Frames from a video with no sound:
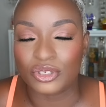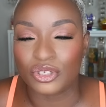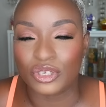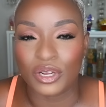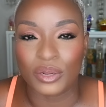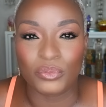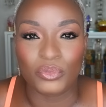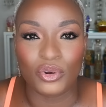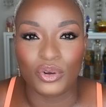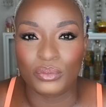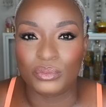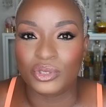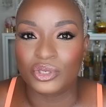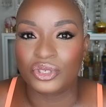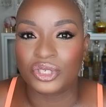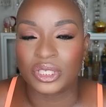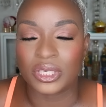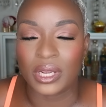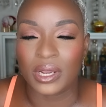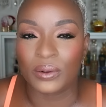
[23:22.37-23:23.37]
You come home, you
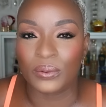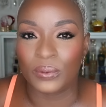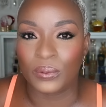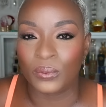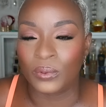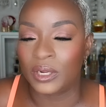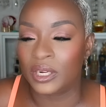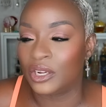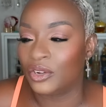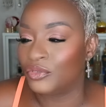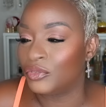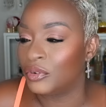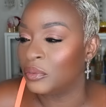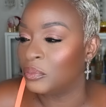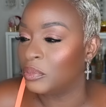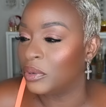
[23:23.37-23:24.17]
shower, whatever.